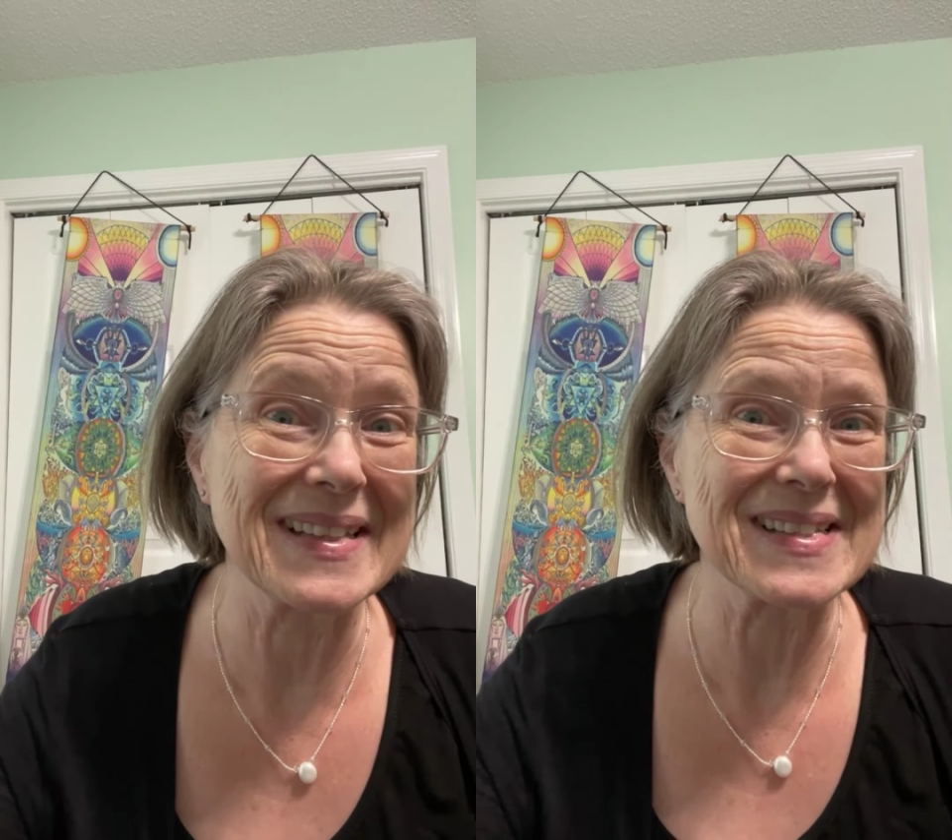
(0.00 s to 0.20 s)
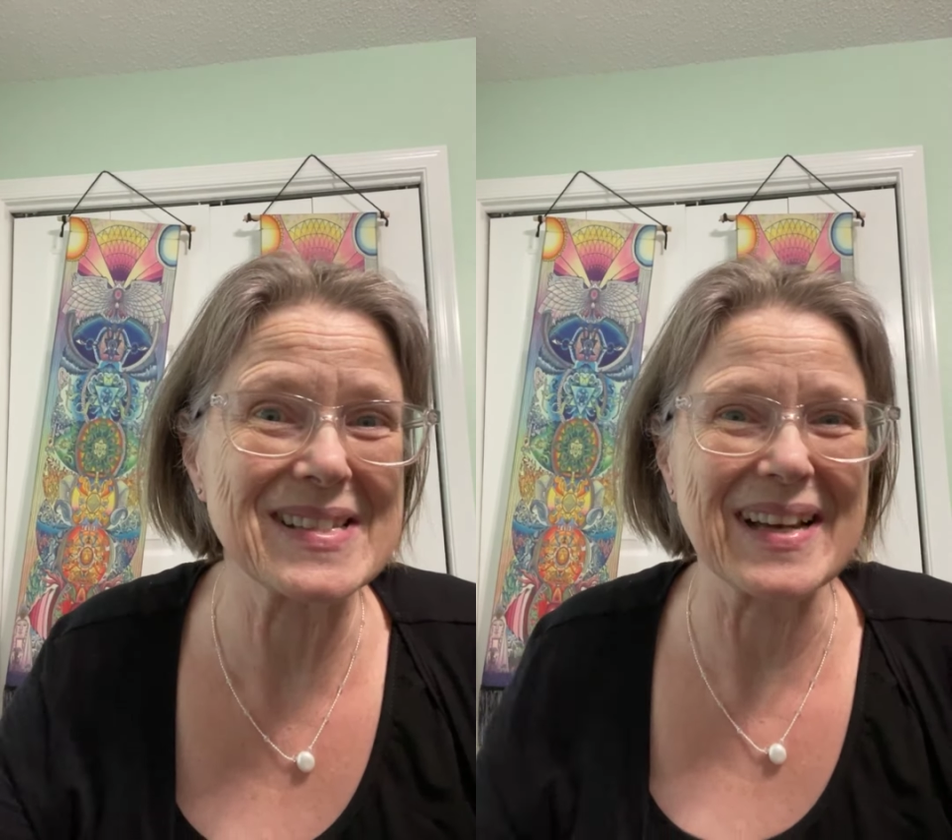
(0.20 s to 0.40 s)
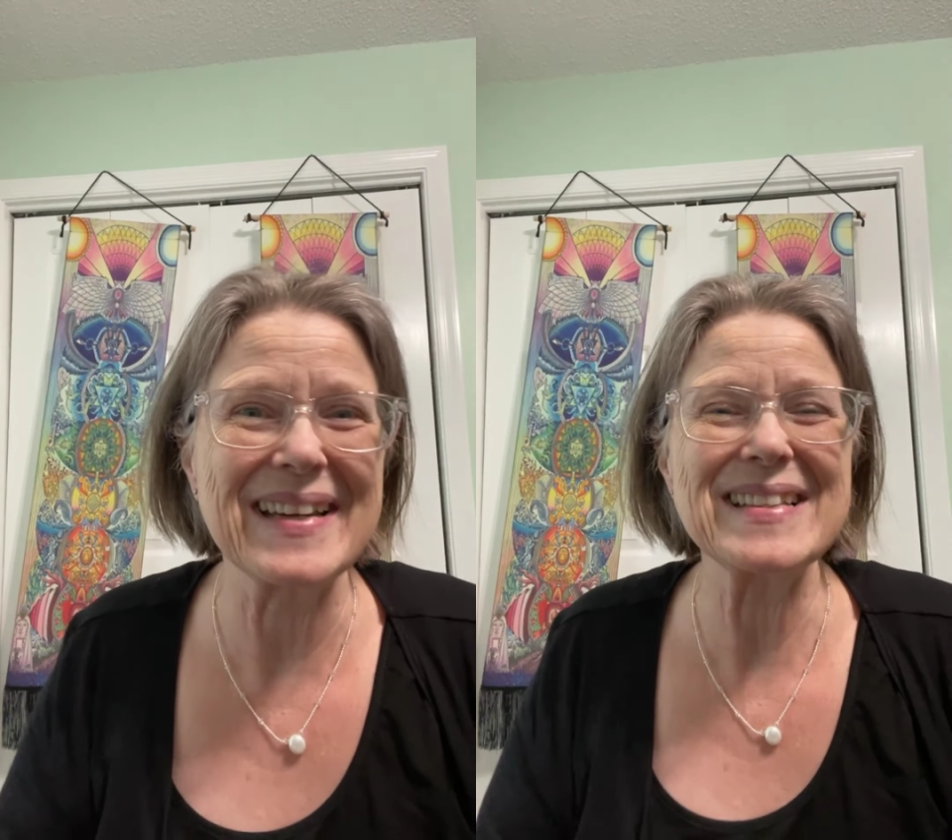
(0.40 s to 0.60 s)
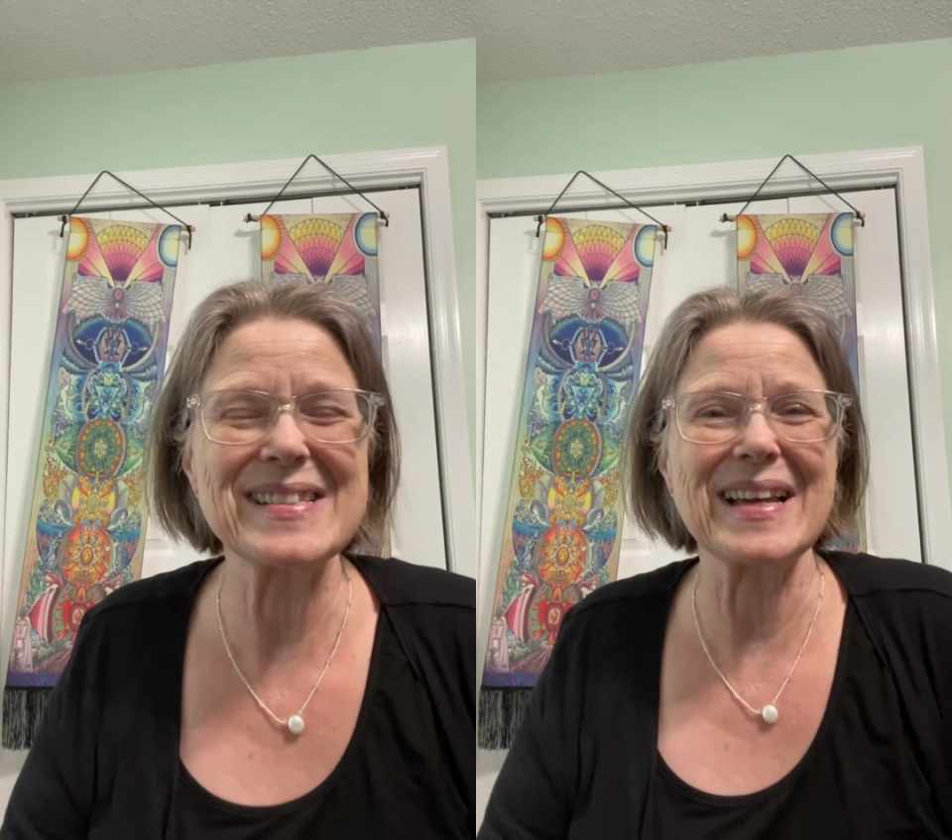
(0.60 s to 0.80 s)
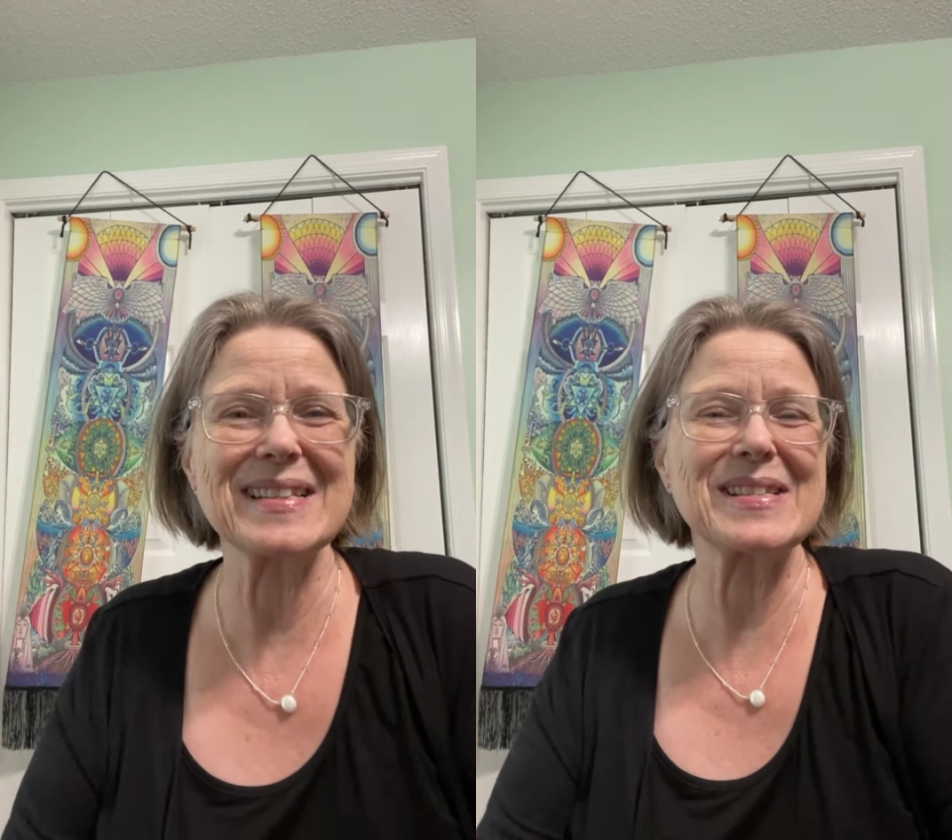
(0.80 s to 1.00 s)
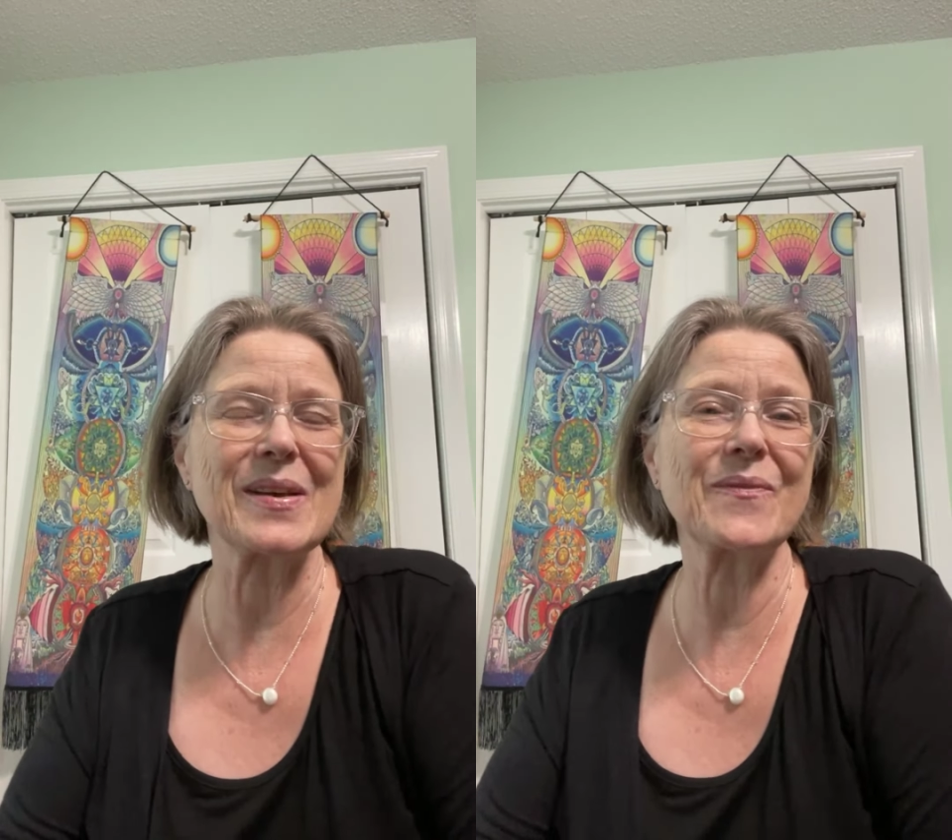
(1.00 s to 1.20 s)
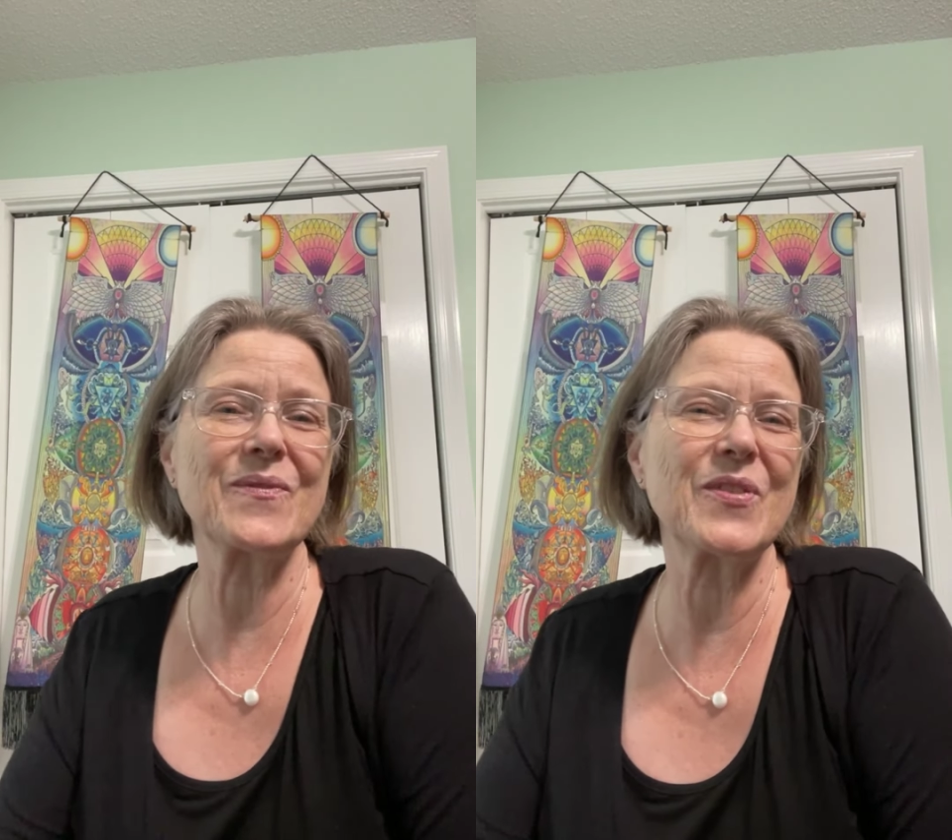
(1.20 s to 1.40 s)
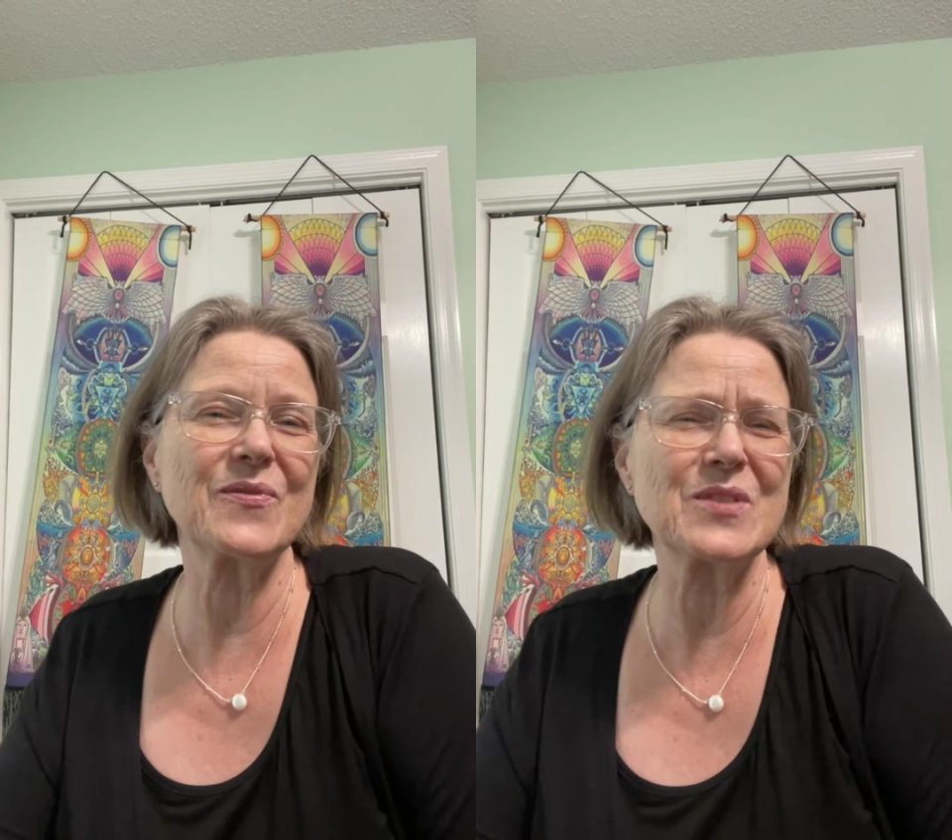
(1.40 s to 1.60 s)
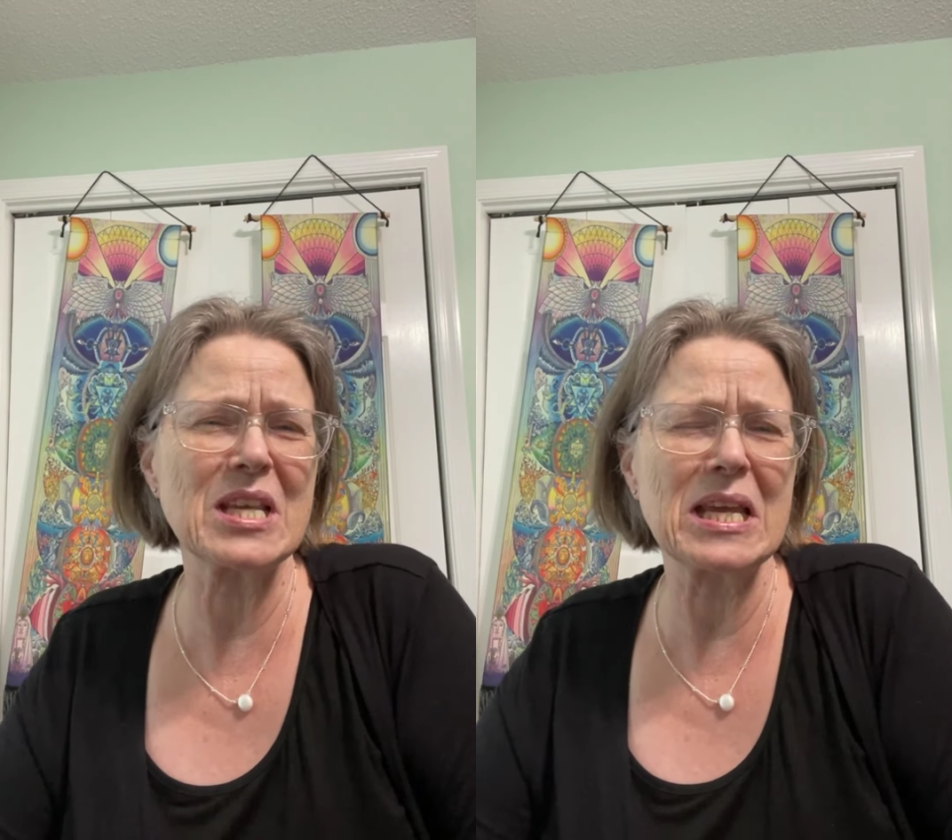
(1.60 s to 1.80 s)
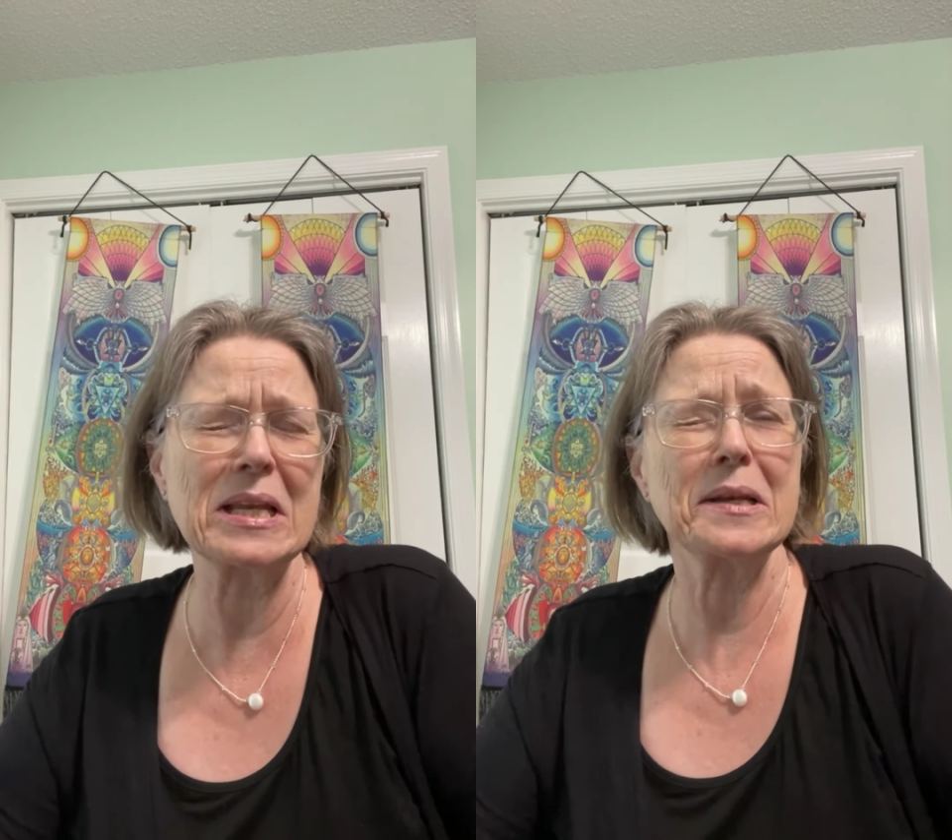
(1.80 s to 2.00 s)
Insights at
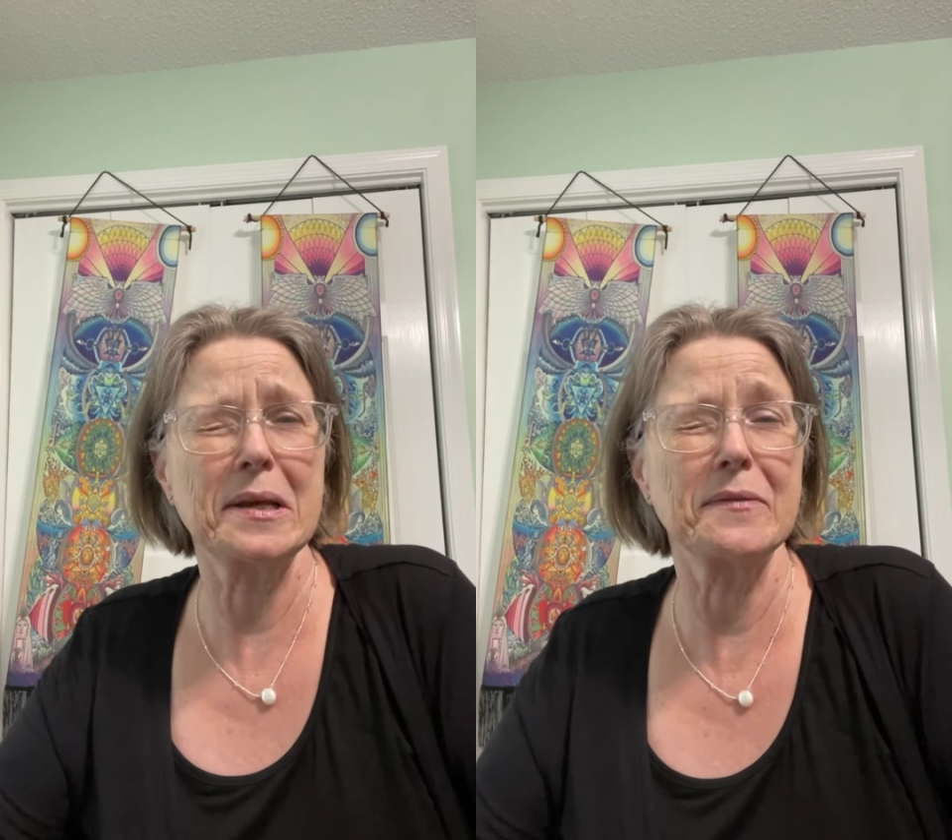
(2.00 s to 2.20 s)
7:15,